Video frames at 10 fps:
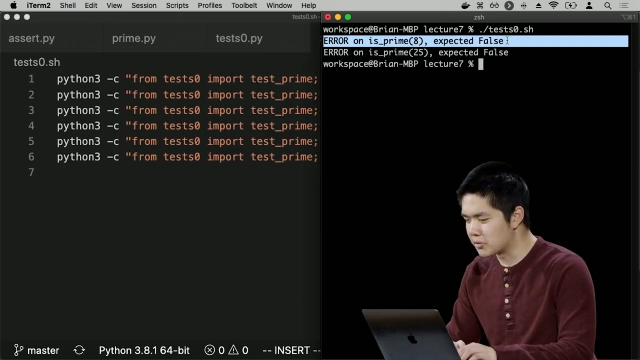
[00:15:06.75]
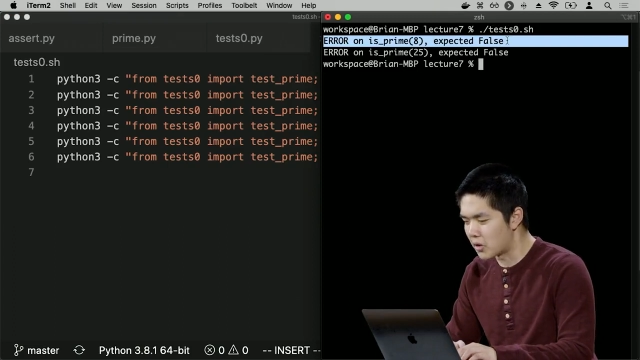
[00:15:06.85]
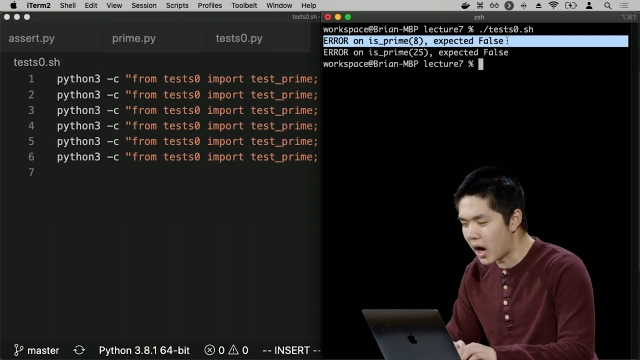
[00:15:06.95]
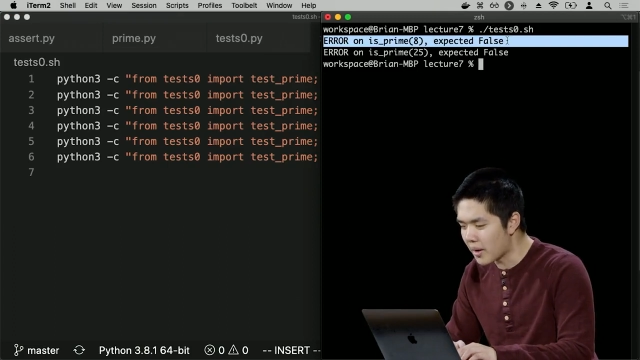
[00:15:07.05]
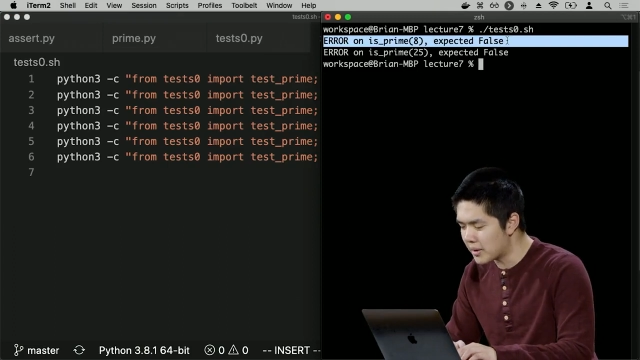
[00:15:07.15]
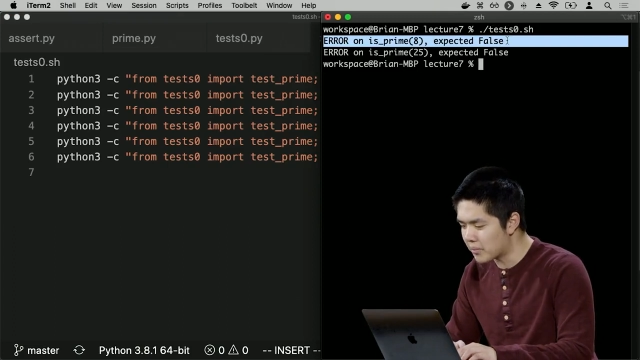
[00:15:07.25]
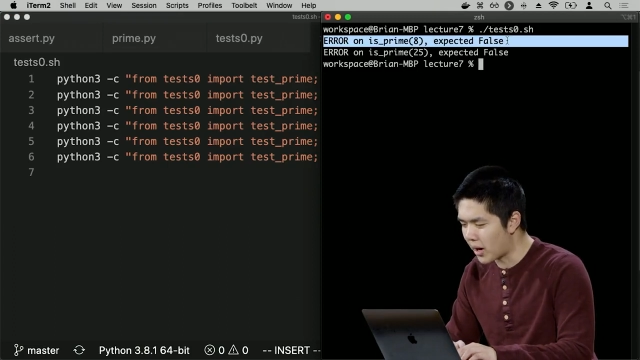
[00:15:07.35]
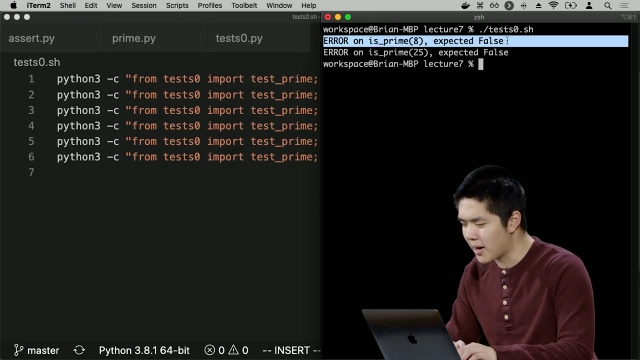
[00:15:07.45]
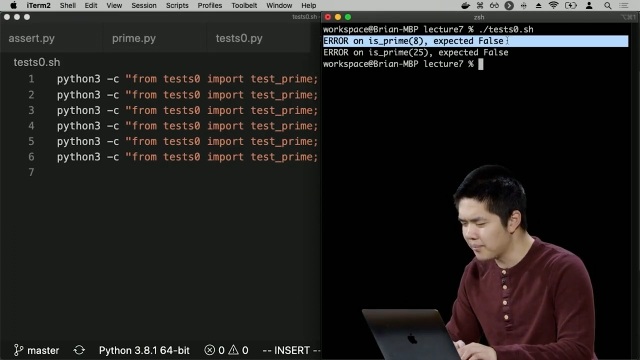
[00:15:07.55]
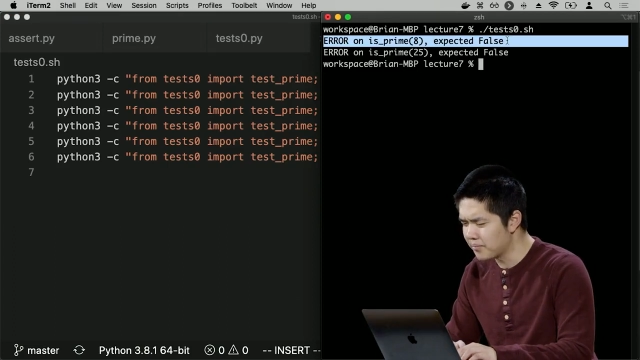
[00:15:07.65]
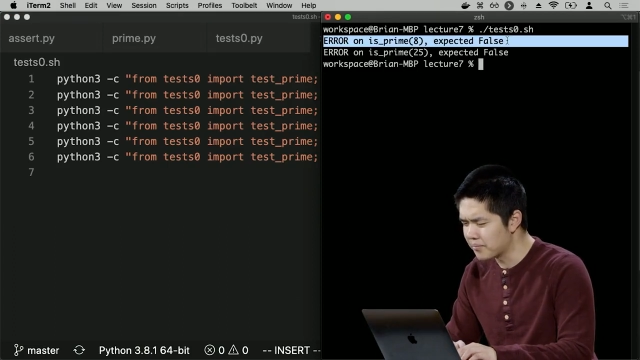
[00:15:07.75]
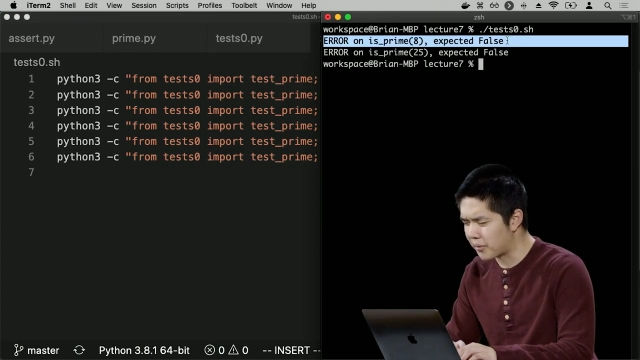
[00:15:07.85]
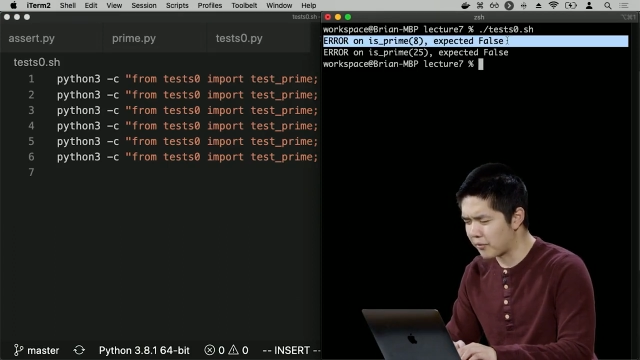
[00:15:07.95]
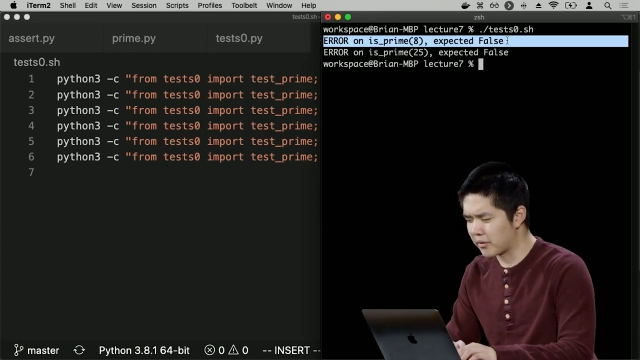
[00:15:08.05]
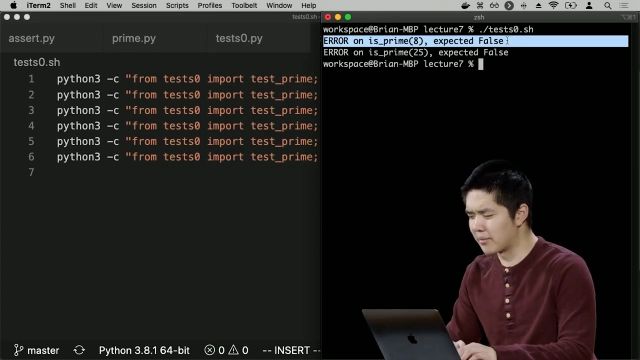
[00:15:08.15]
not be prime,
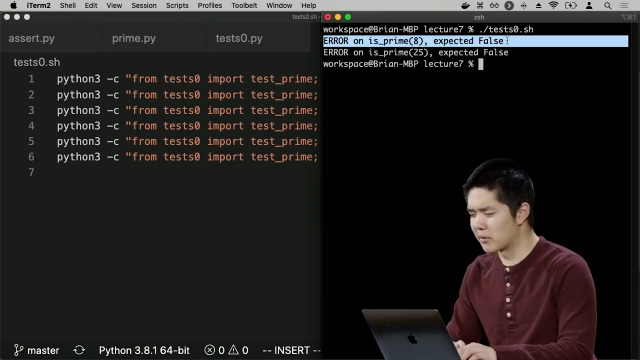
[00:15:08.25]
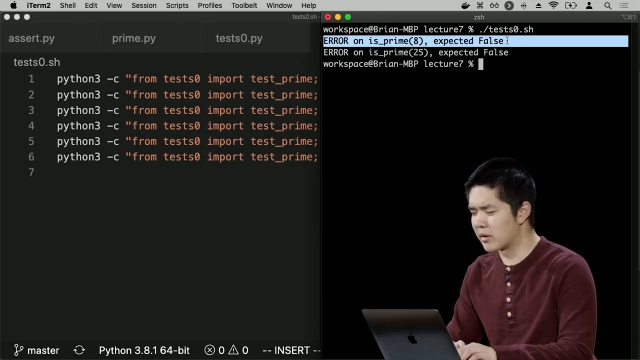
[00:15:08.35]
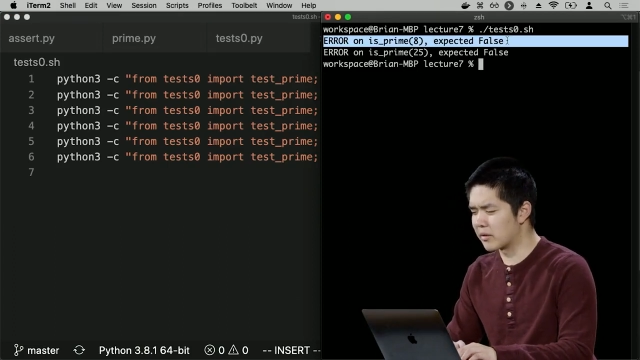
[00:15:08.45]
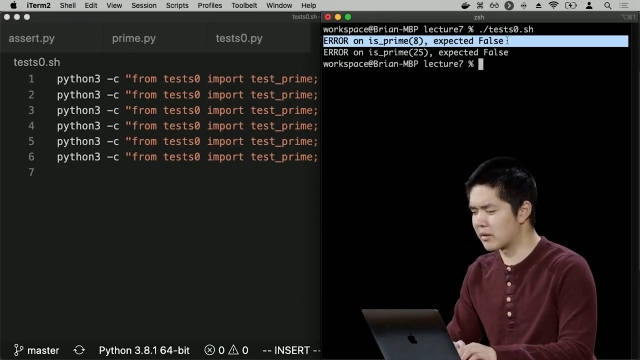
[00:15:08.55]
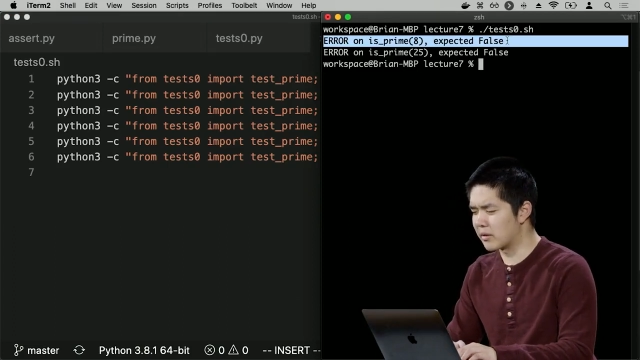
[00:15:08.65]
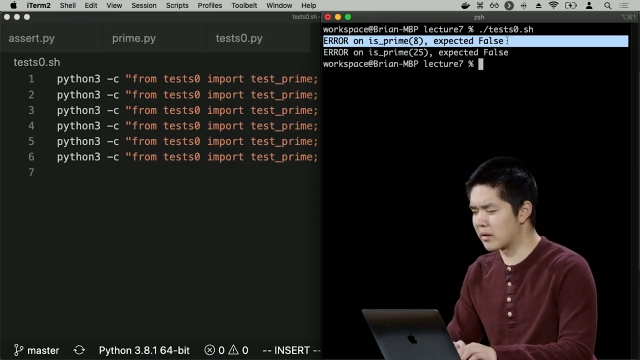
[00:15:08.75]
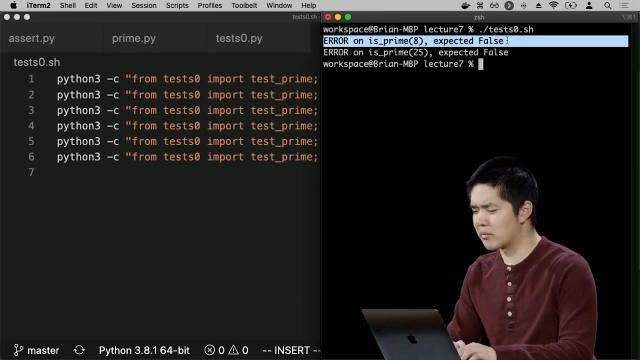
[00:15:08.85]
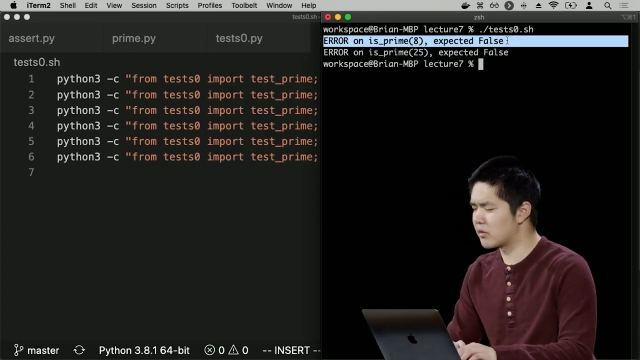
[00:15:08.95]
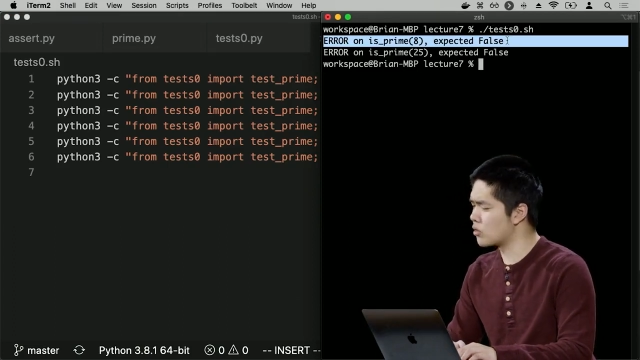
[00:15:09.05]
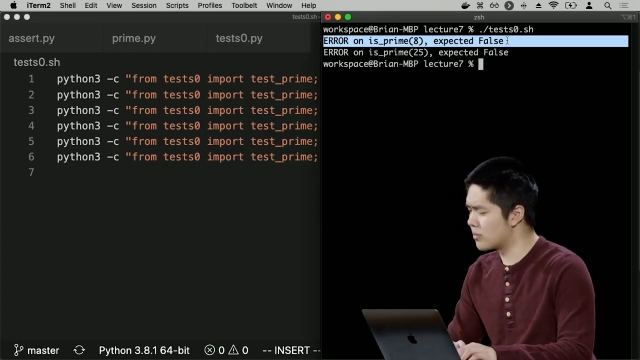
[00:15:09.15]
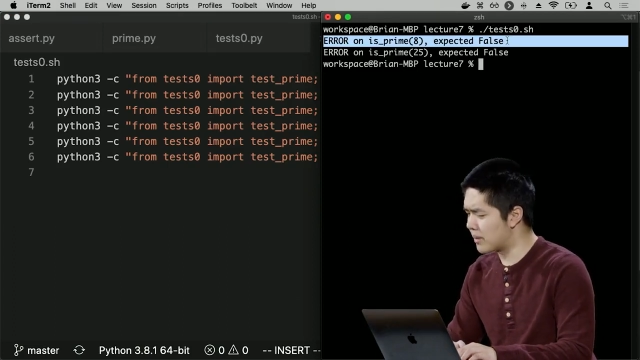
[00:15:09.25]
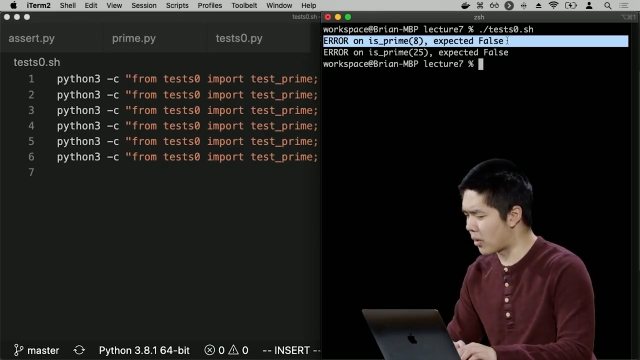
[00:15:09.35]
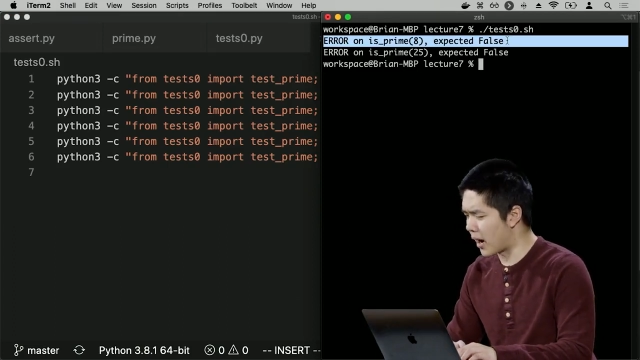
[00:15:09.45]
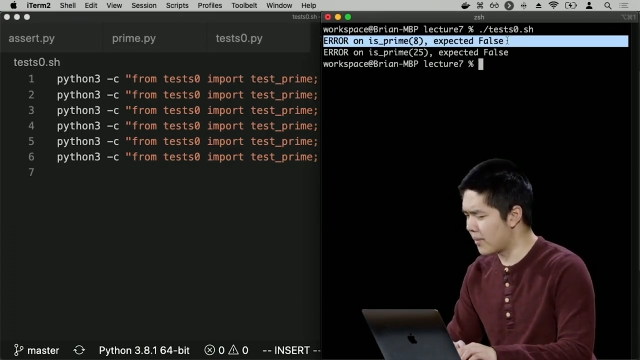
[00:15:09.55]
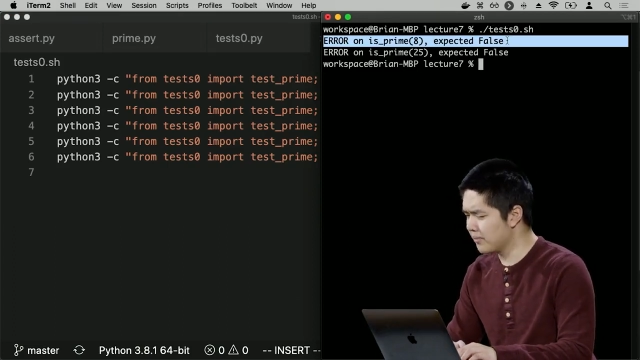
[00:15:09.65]
but for some reason it seems to be
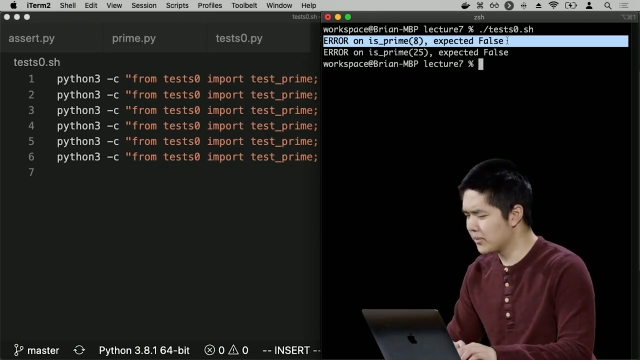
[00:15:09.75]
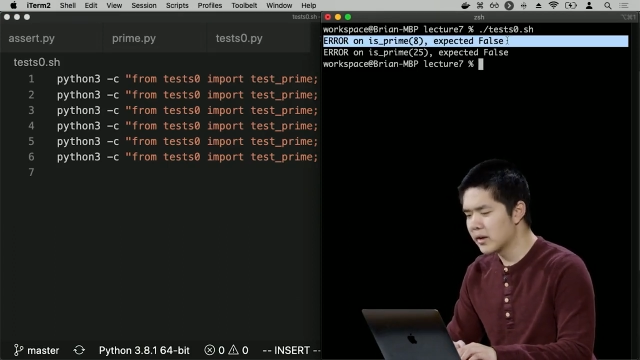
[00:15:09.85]
prime.